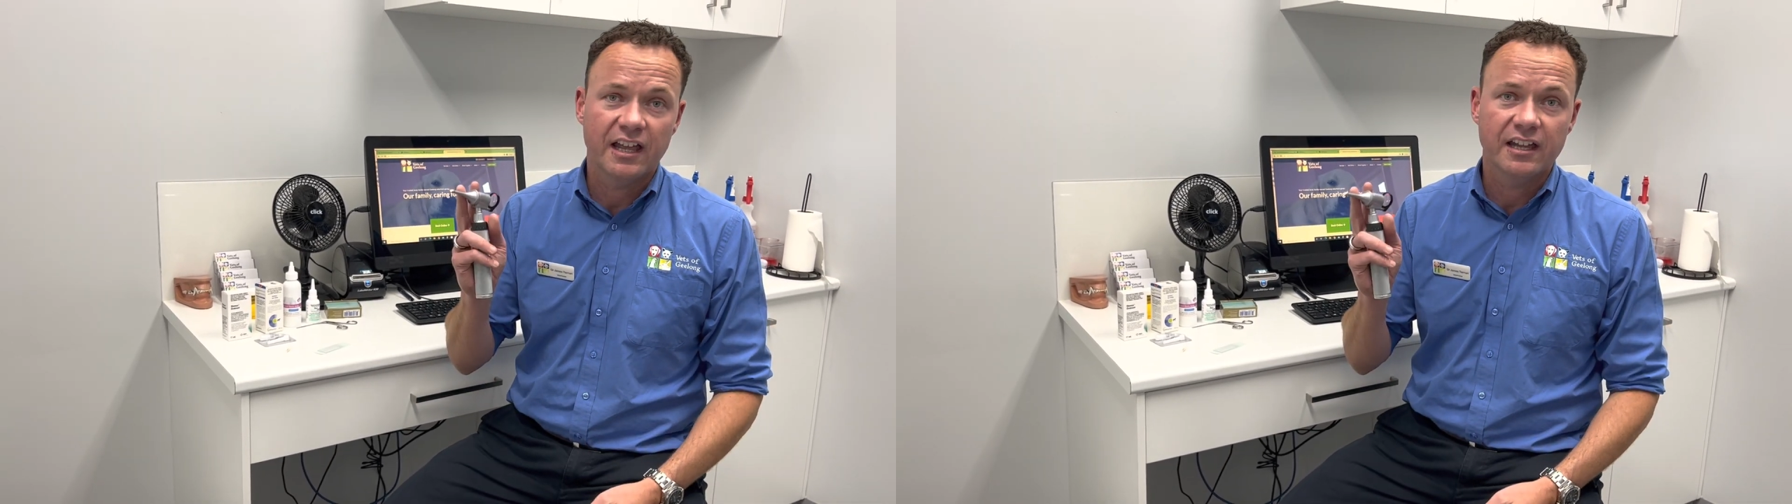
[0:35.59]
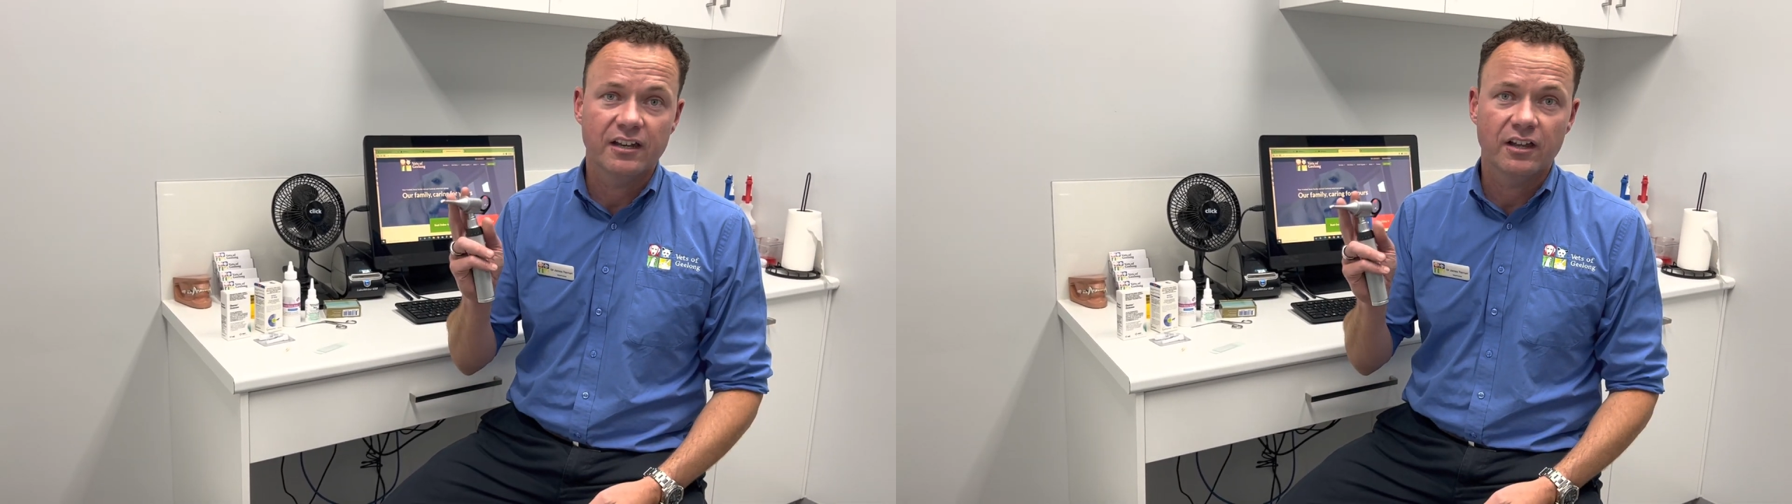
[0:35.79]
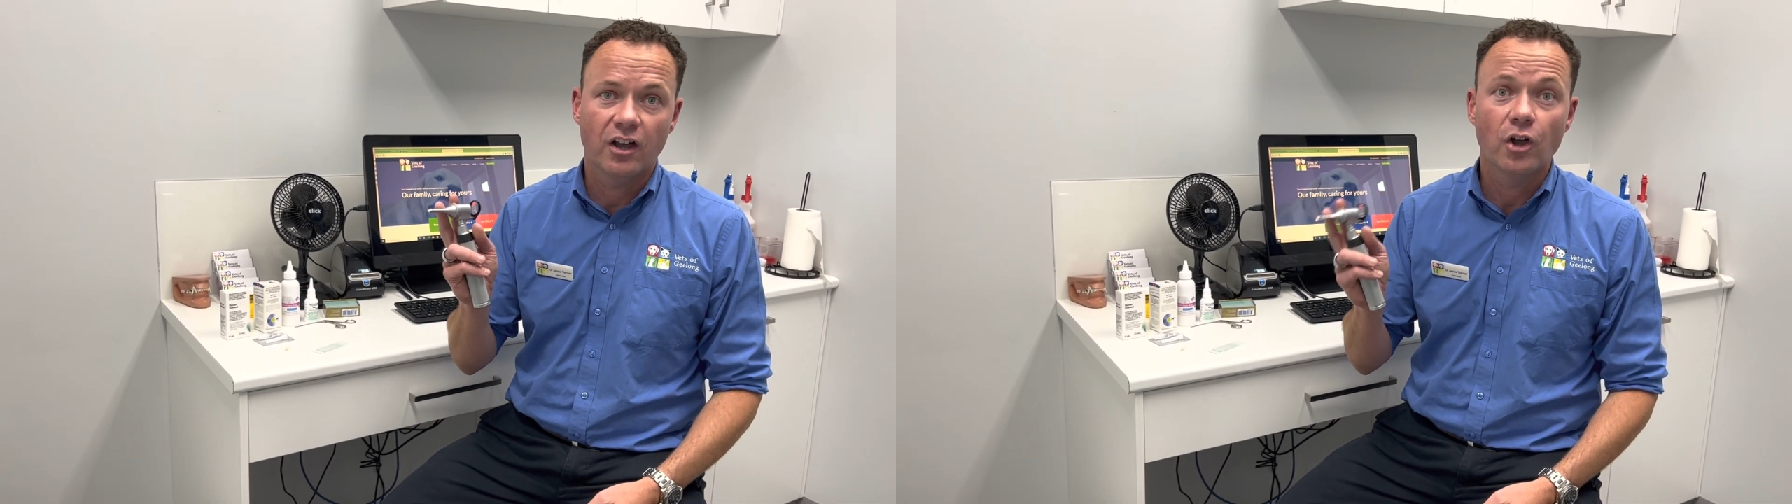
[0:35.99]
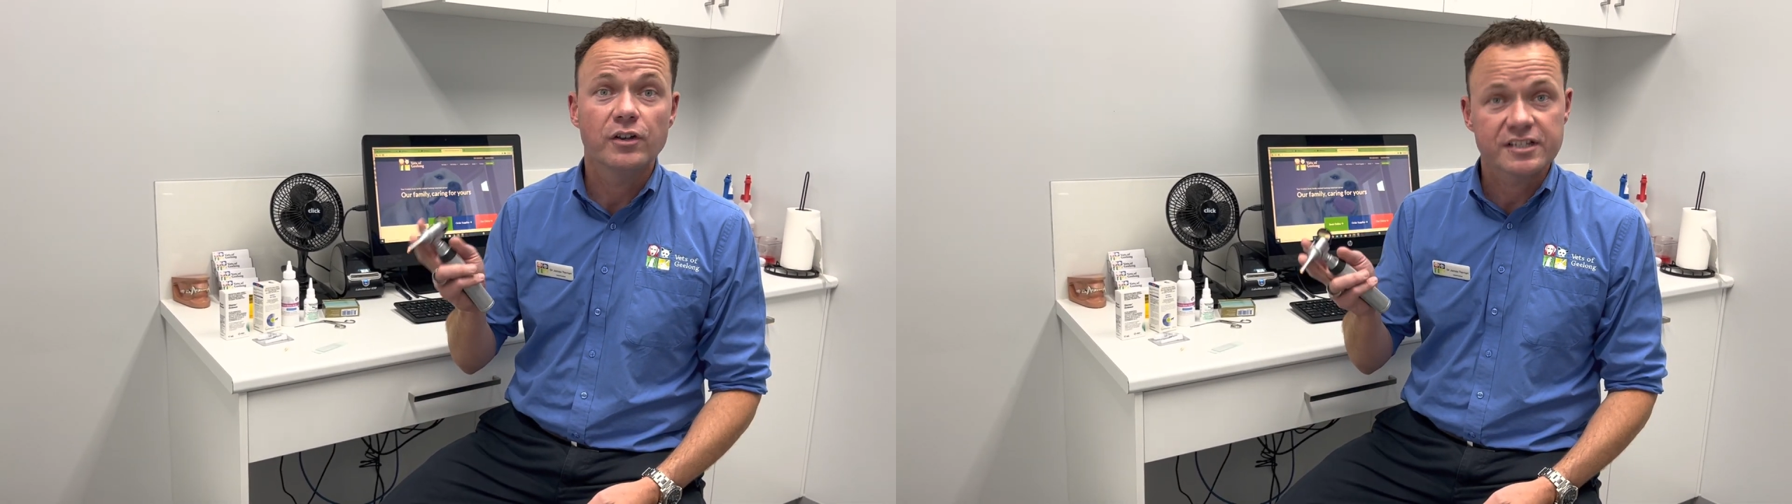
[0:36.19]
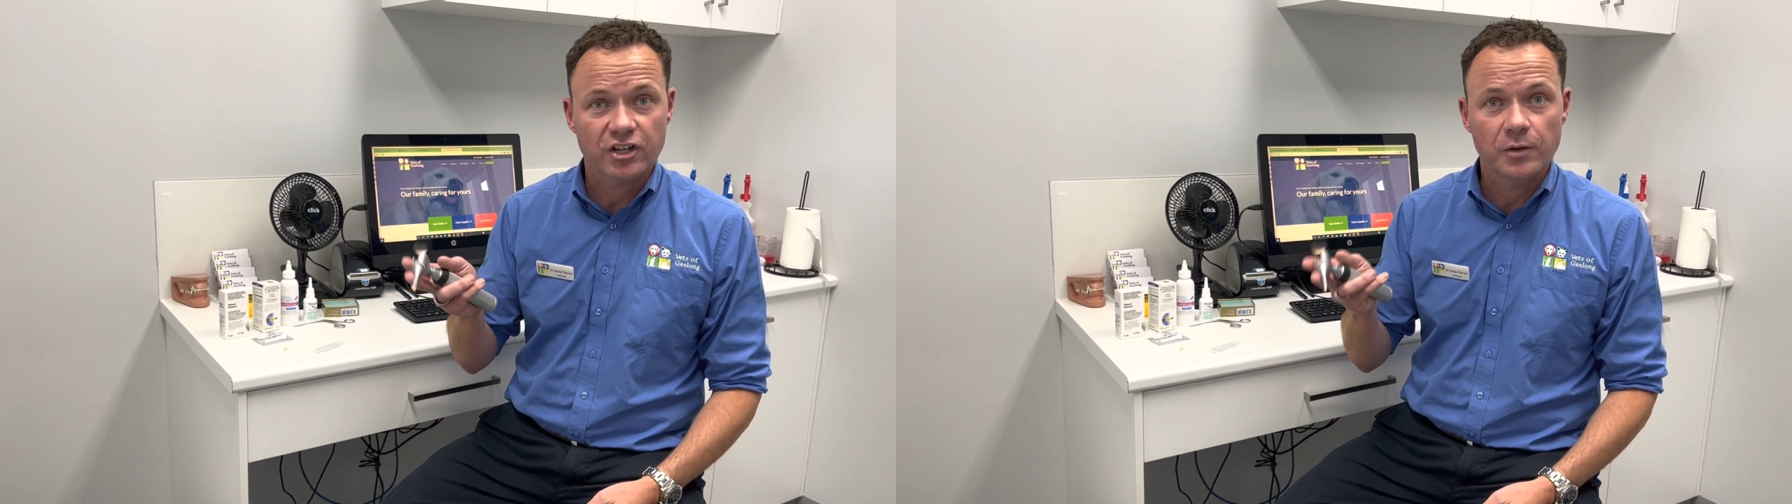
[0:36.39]
an
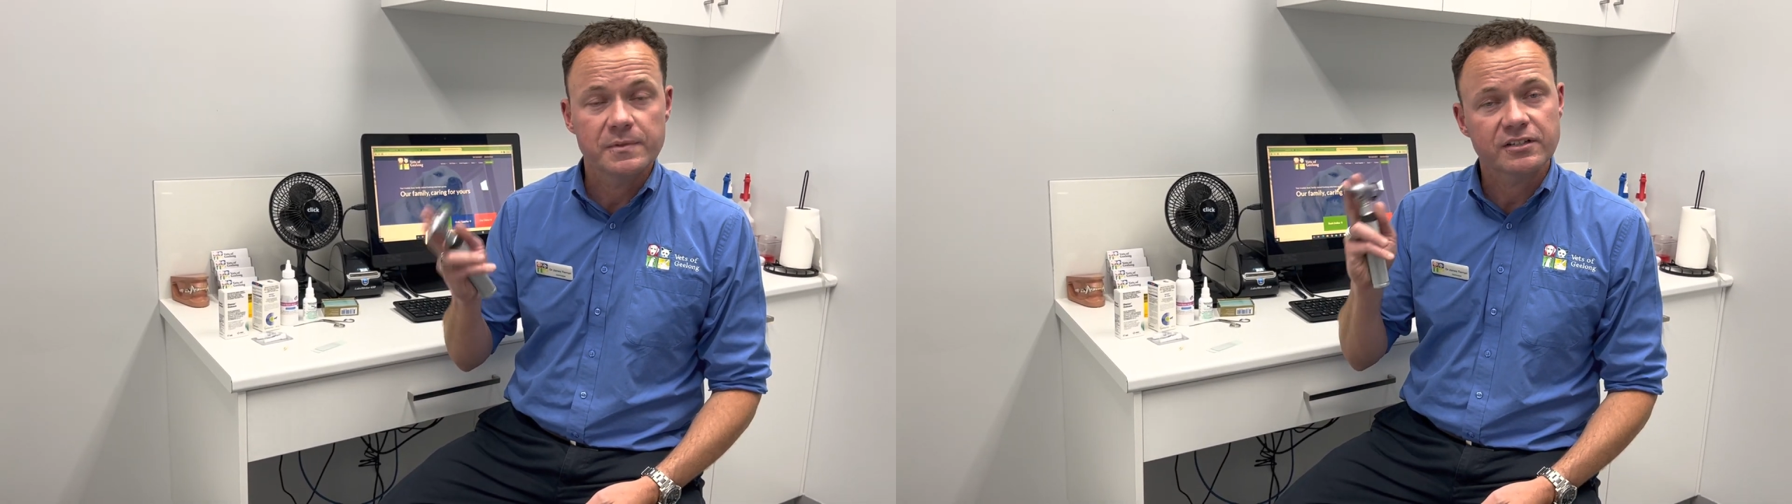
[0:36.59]
otoscope,